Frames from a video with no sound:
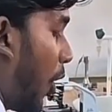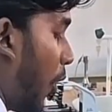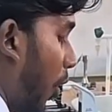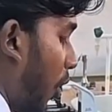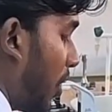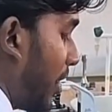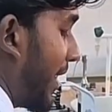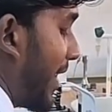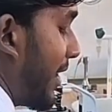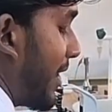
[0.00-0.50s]

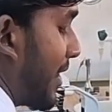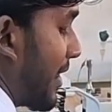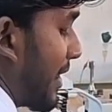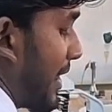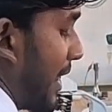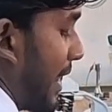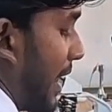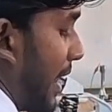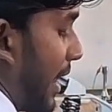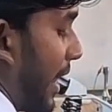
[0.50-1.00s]
hold it
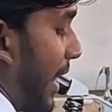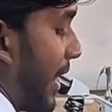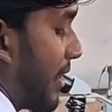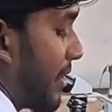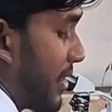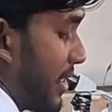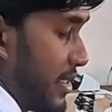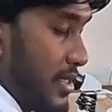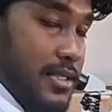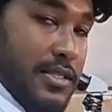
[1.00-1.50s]

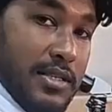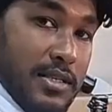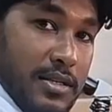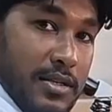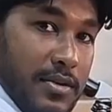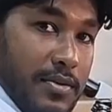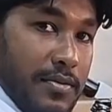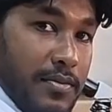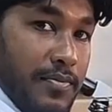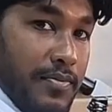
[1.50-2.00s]
like this,
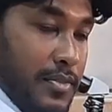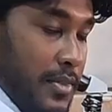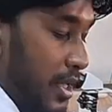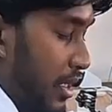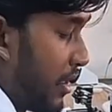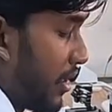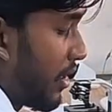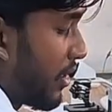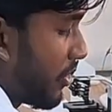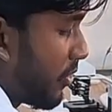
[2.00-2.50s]

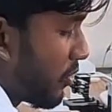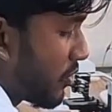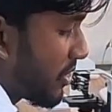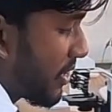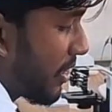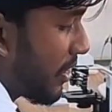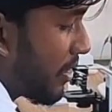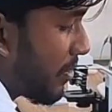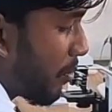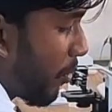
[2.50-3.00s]

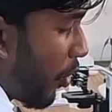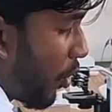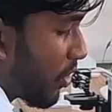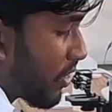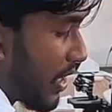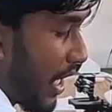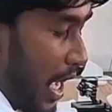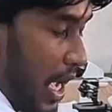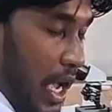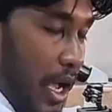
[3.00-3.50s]
using
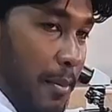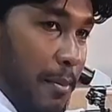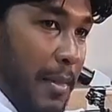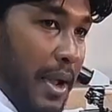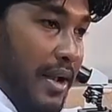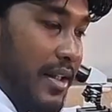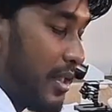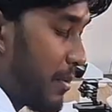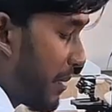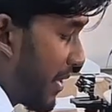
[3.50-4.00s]
both arm
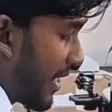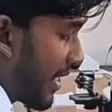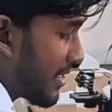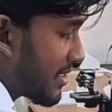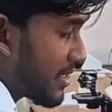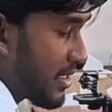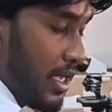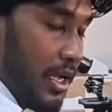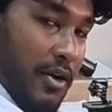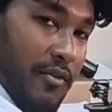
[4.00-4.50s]
and the
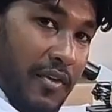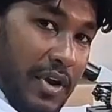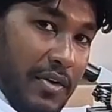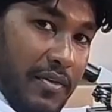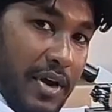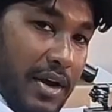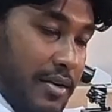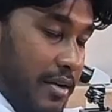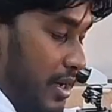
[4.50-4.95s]
base when we are